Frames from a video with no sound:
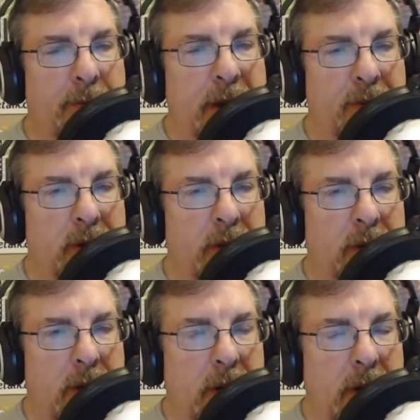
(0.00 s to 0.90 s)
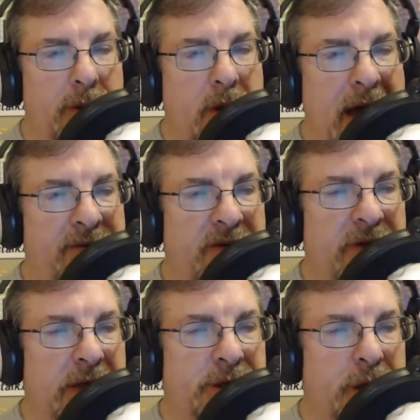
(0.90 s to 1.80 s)
People that are having
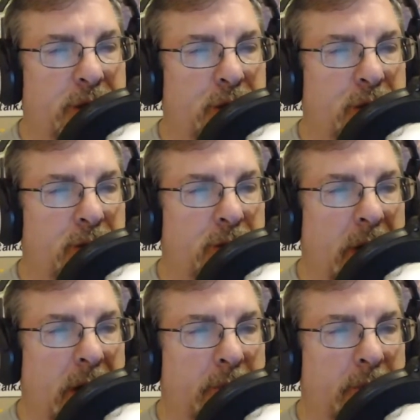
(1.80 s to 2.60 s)
events can do